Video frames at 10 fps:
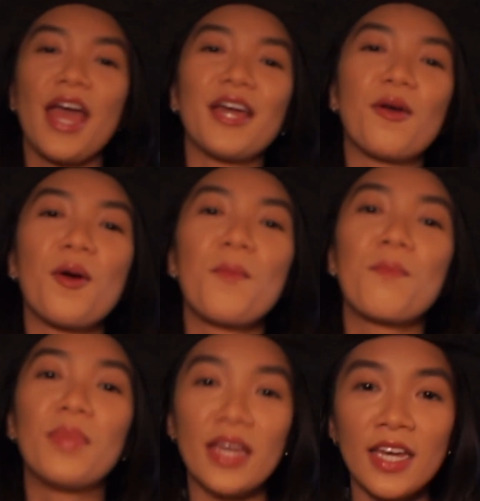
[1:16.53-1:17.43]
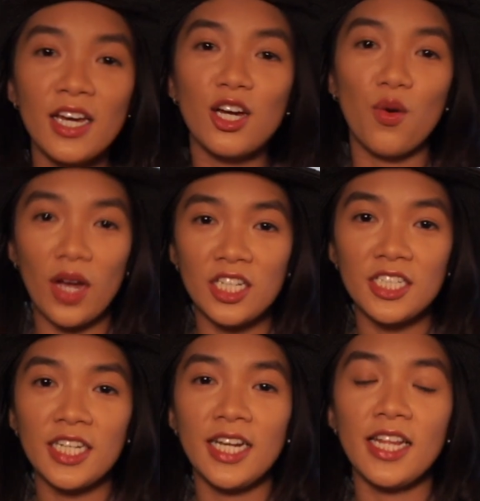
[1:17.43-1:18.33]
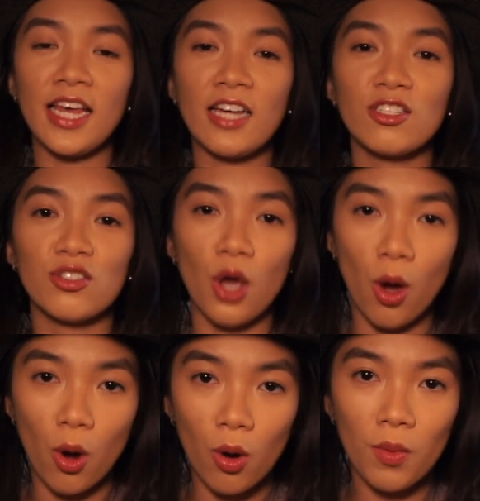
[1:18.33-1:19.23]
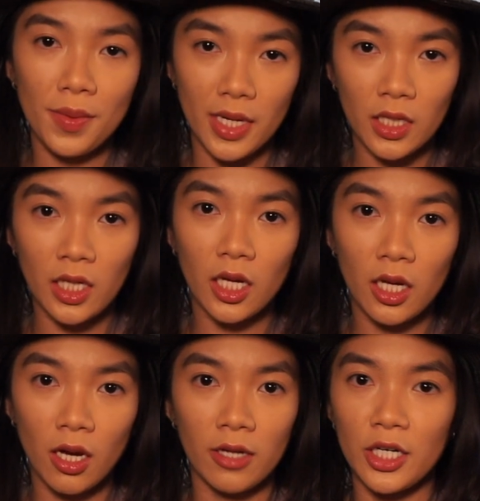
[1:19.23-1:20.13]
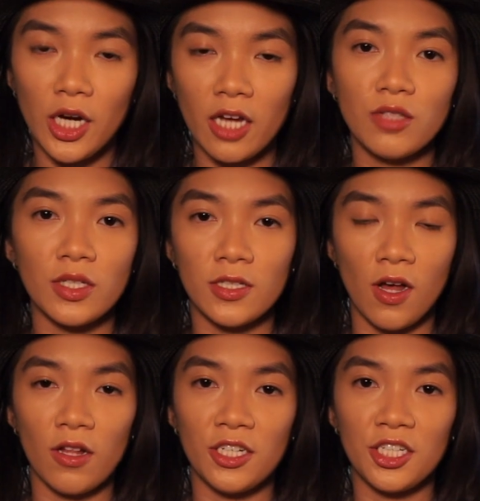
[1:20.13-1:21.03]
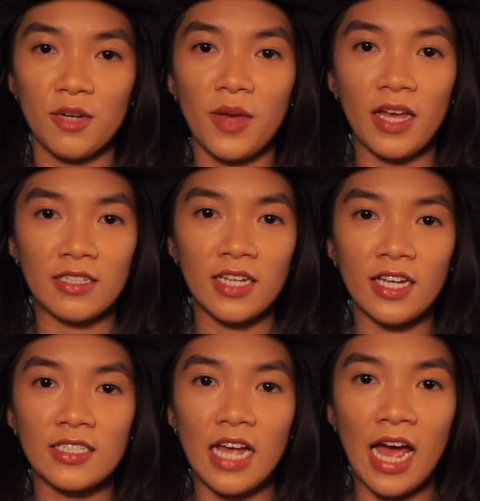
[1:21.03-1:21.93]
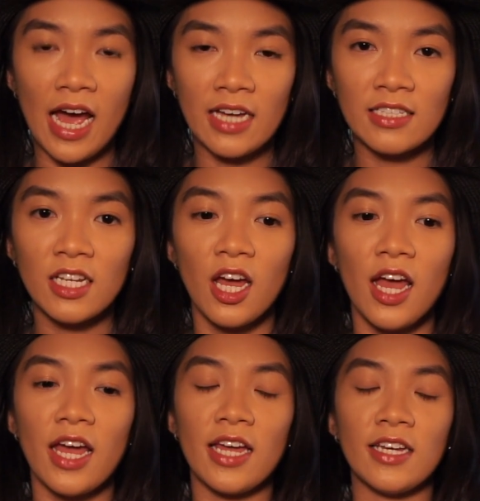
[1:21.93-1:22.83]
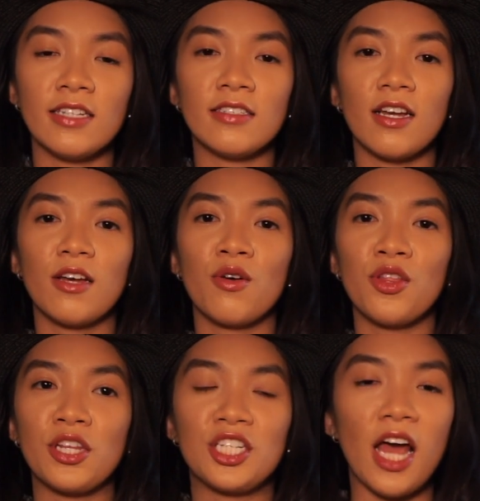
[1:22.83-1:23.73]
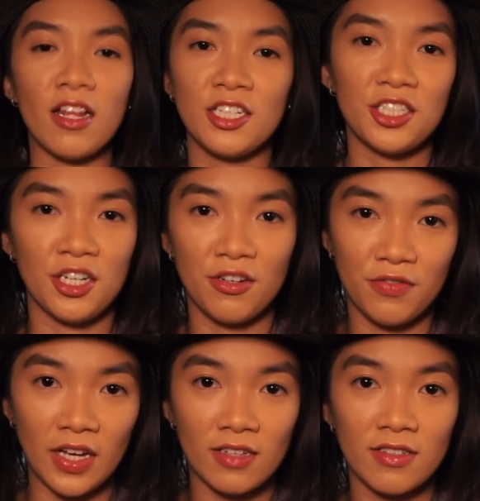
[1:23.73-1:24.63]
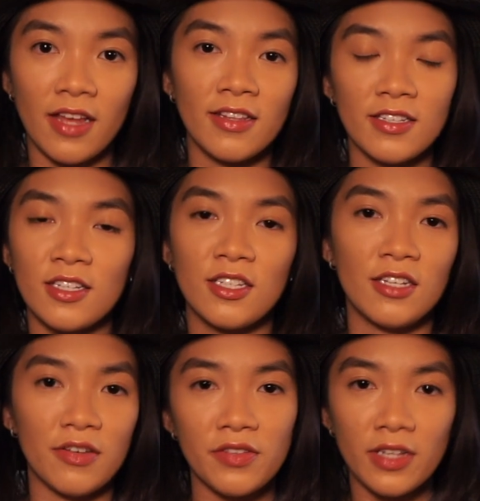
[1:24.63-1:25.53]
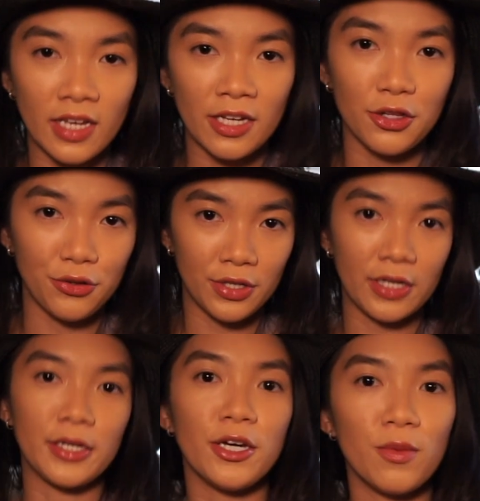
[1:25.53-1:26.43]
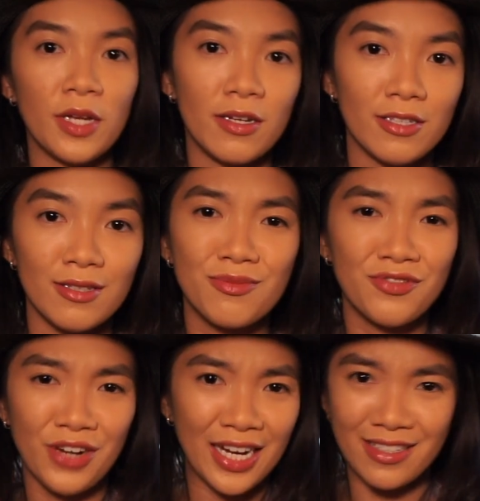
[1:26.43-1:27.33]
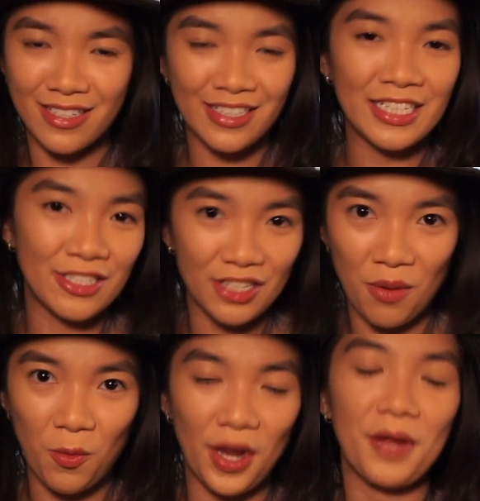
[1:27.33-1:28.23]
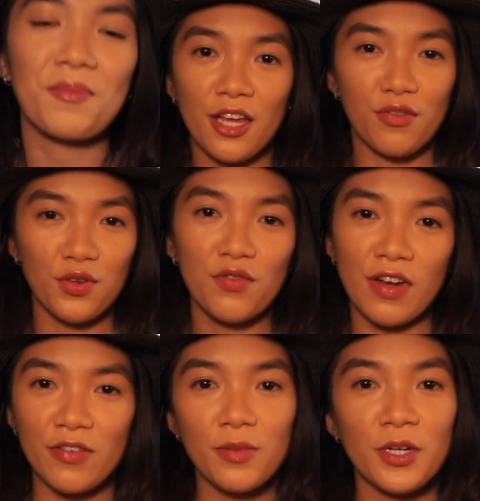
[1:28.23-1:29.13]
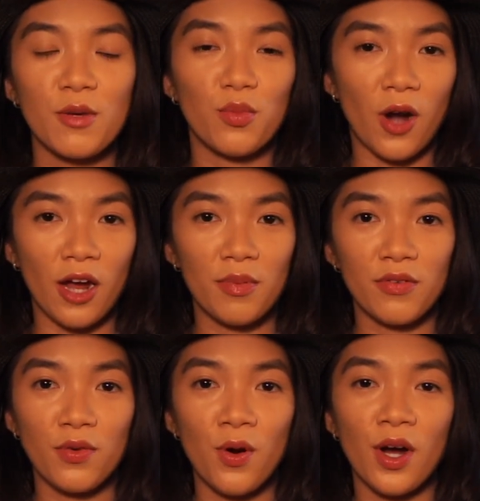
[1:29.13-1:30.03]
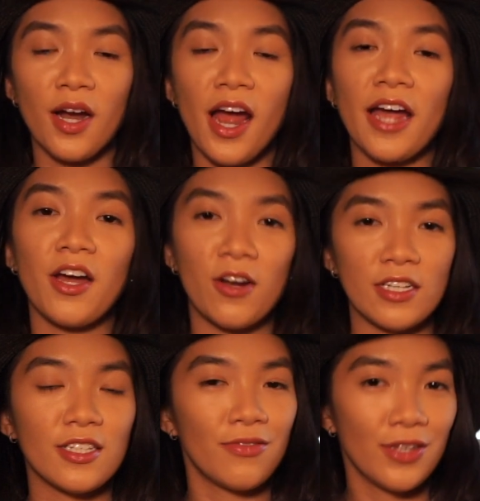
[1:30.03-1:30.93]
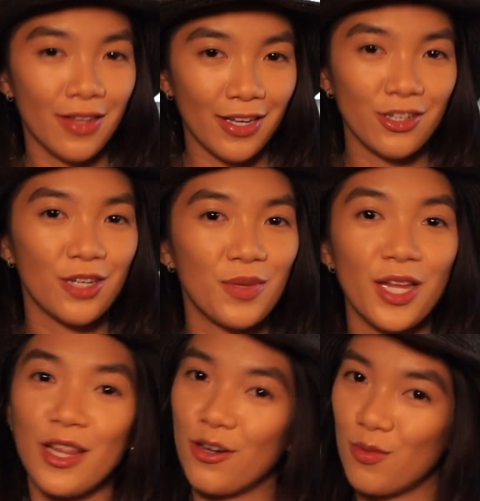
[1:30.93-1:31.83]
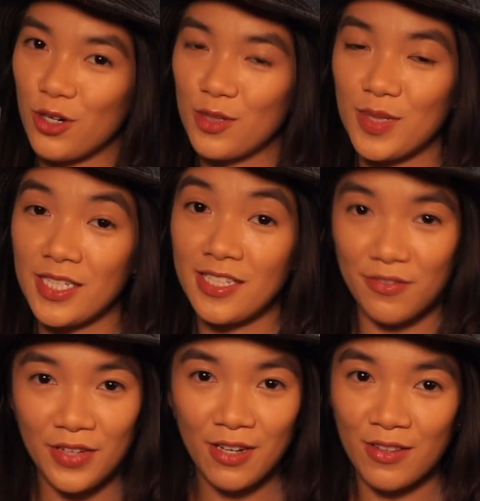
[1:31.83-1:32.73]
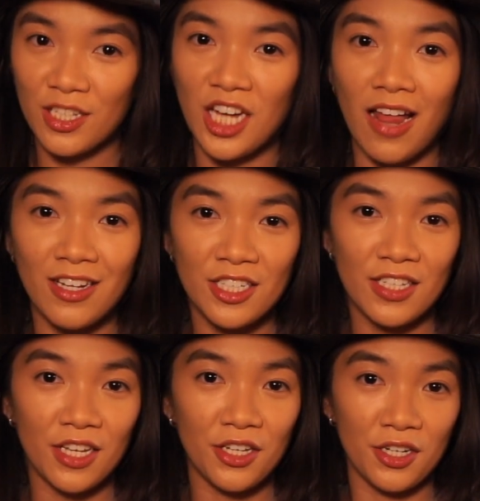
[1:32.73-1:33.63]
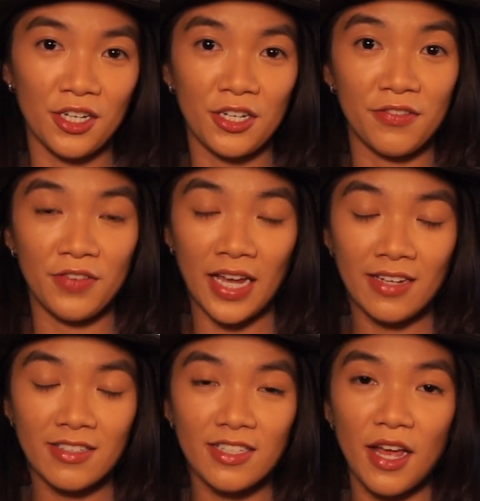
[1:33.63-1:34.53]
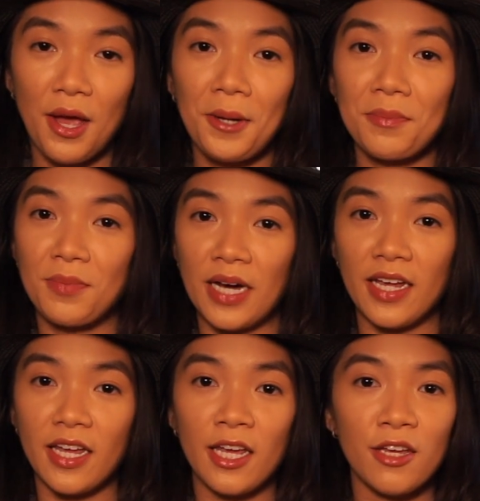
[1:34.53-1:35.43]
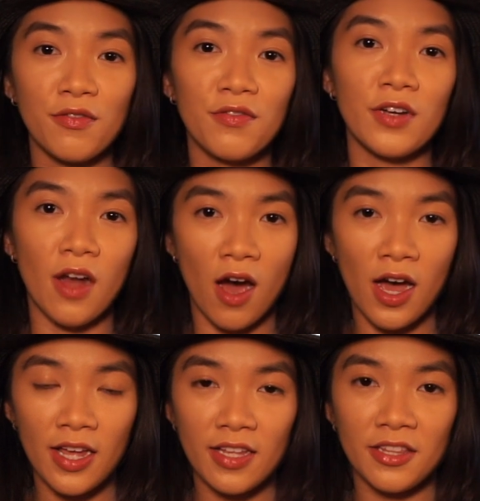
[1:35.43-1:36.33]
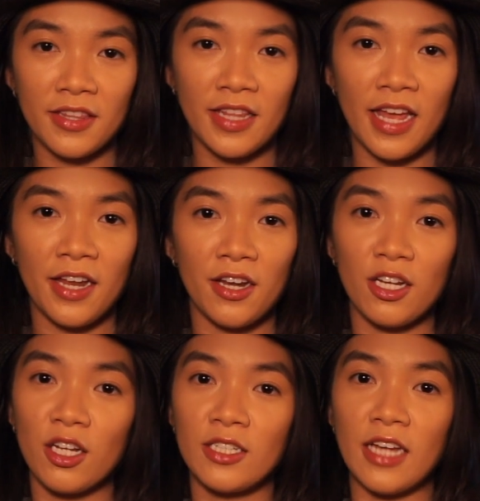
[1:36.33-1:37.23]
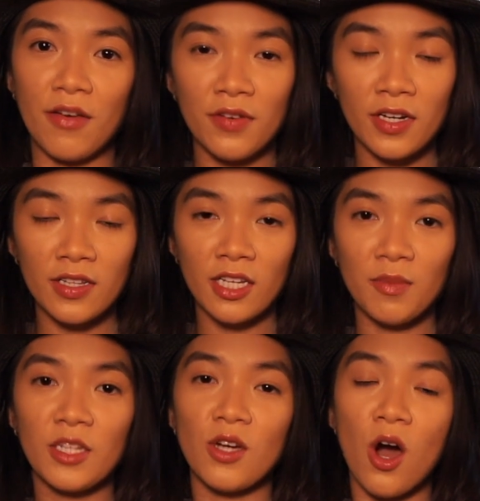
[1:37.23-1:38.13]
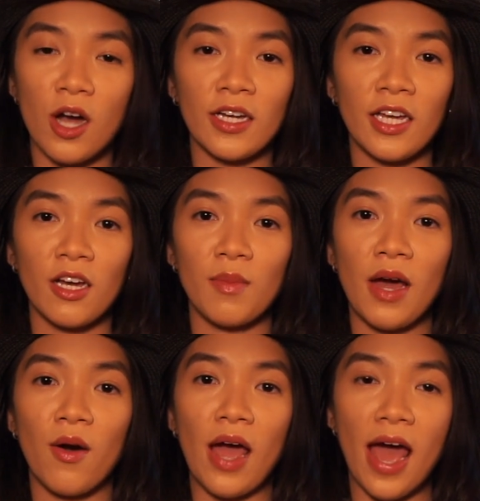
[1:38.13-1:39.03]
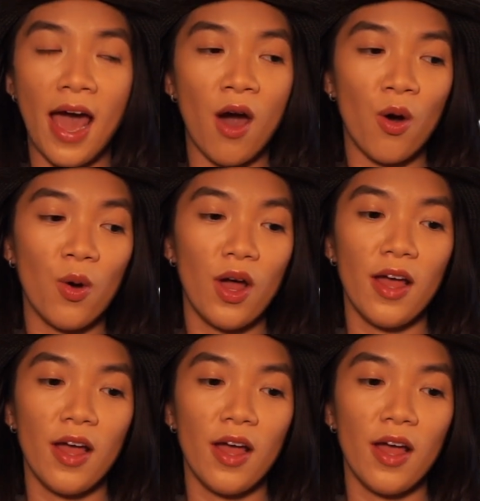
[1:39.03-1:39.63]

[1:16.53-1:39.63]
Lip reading: A big question that so many undergraduate scholarship essays ask is the challenges you're gonna face. And this is definitely included in Gilman, phrased in some way. If you've never been abroad before, I honestly feel like you can be a little more specific on the challenges that you're gonna face. But if not, then definitely be talking about how